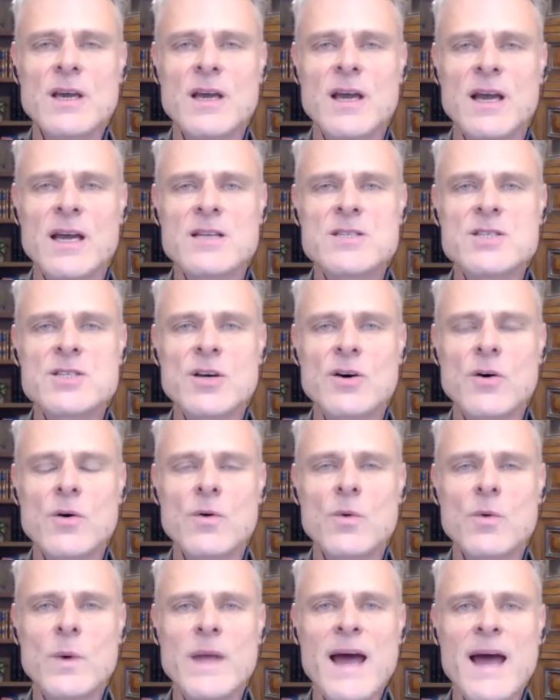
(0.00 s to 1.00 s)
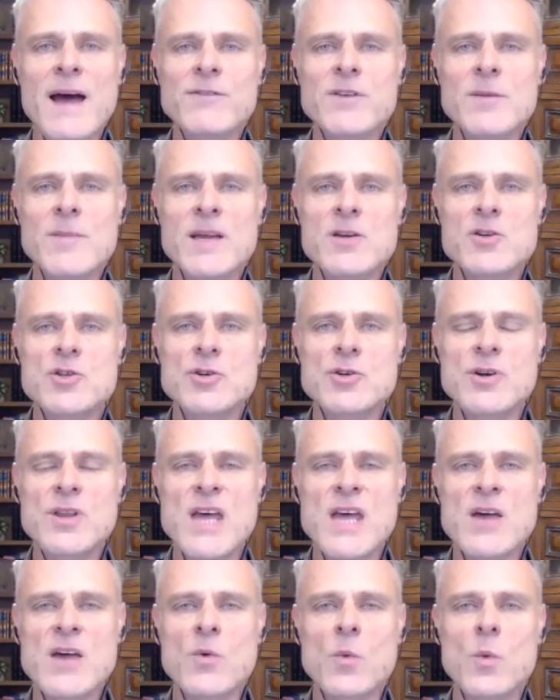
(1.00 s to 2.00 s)
And so we have to make sure
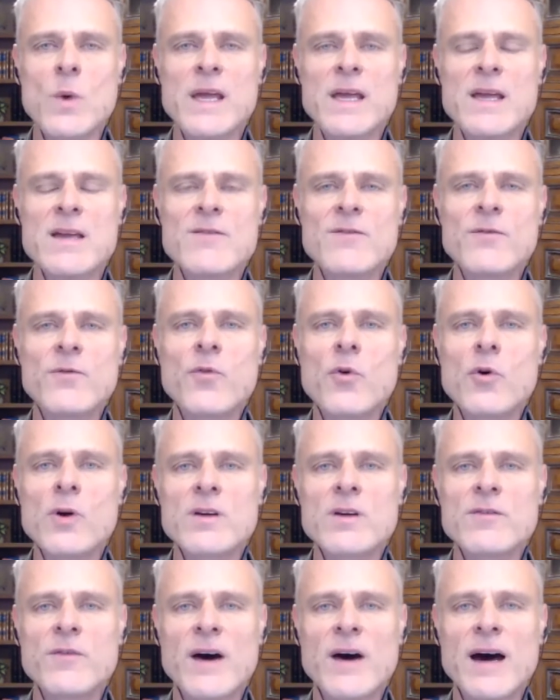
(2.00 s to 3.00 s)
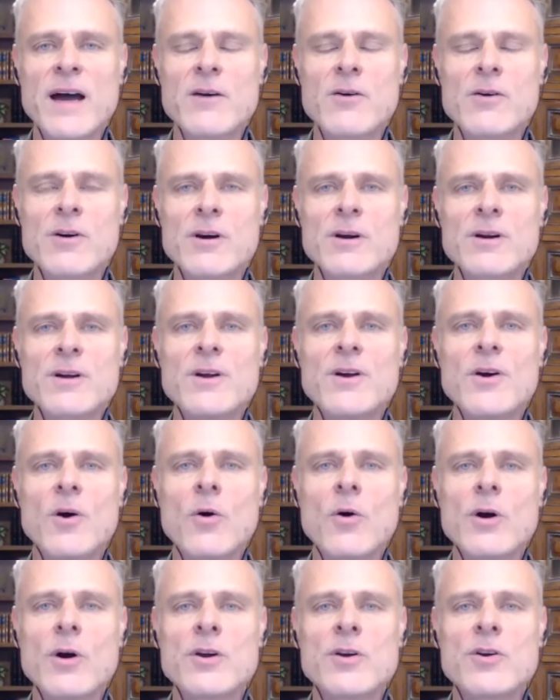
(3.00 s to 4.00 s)
that we fortify or
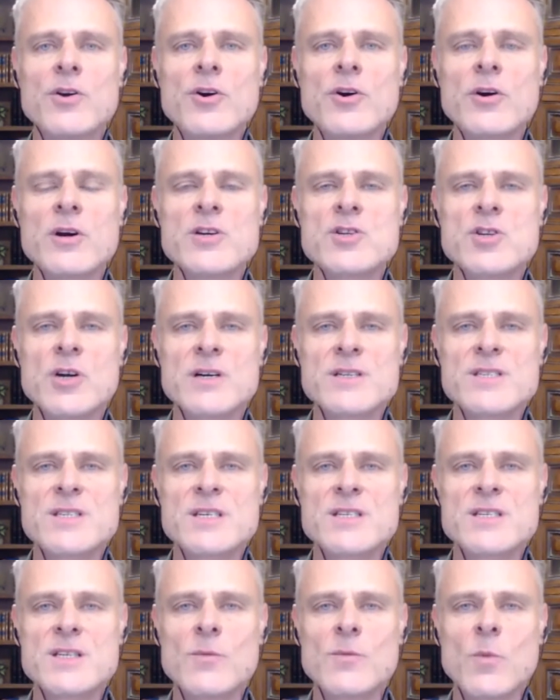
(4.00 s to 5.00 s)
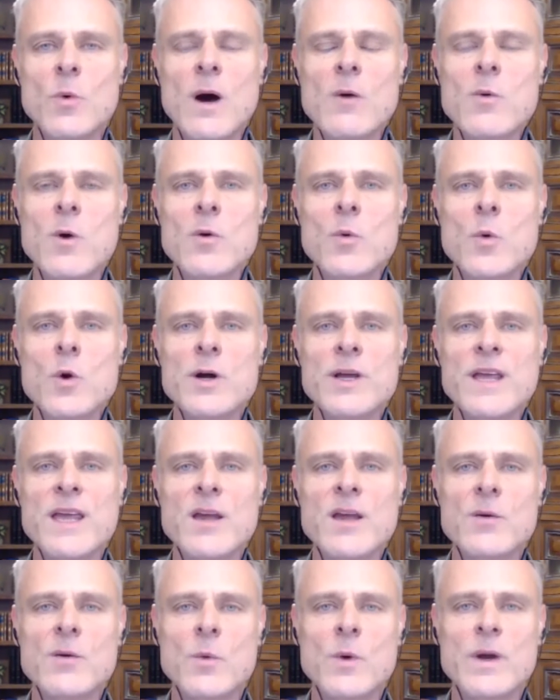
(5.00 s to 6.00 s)
nourish our system while we're
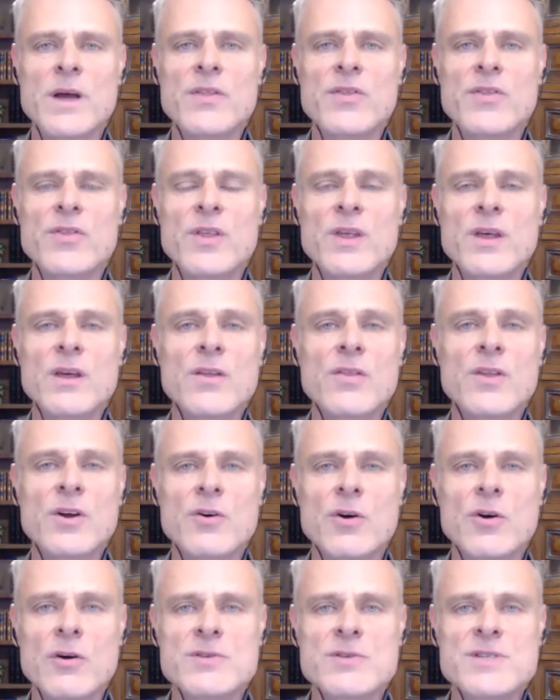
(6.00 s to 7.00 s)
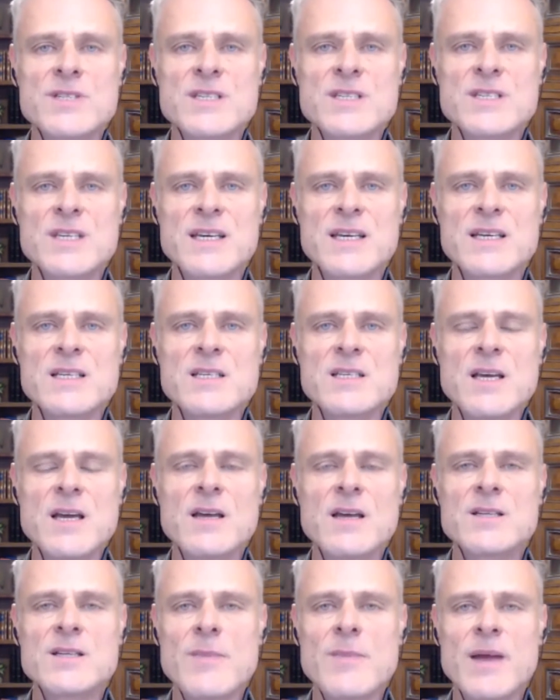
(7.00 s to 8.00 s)
working with the Crohn's disease
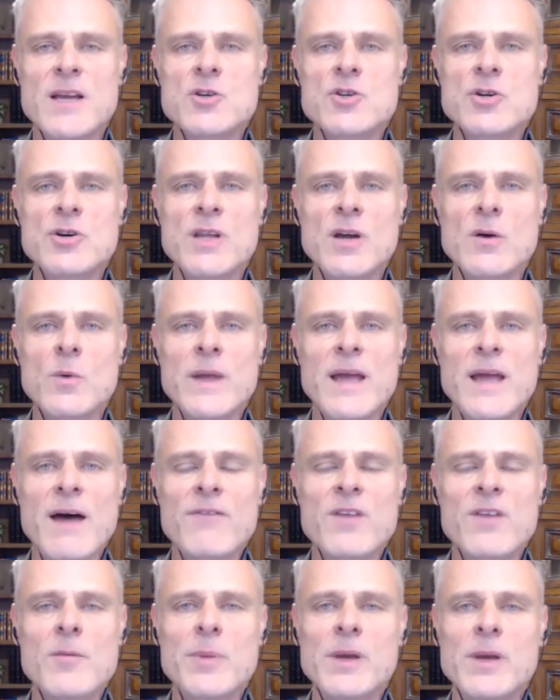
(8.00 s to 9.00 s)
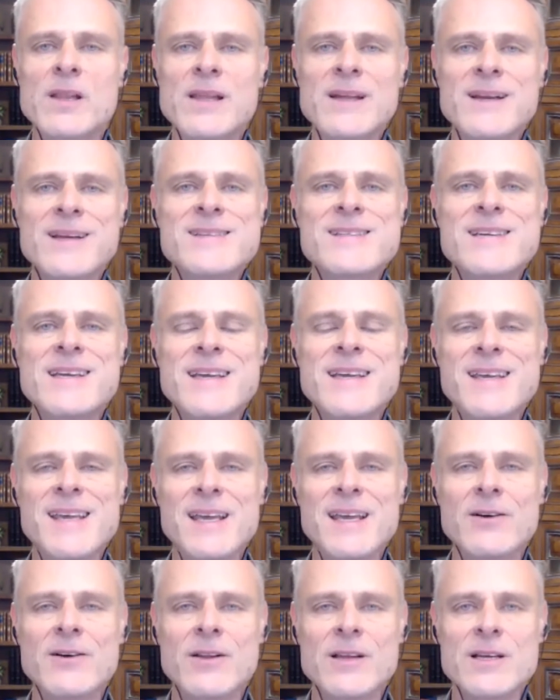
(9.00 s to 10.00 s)
to make sure that we have the ability to
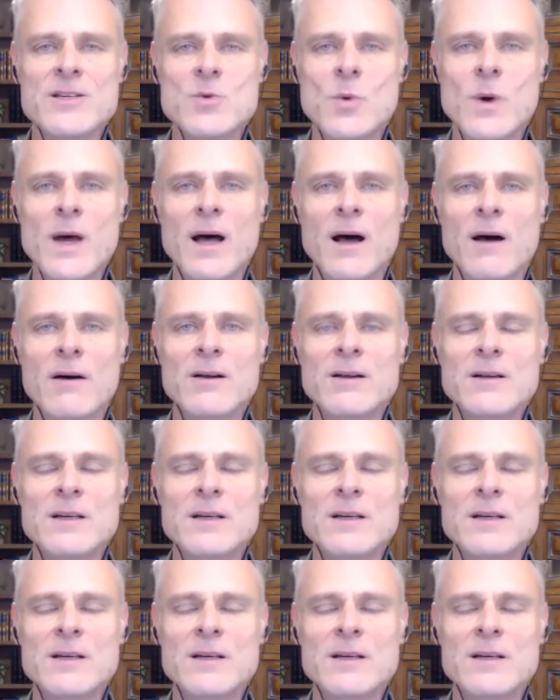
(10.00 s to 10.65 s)
heal as well.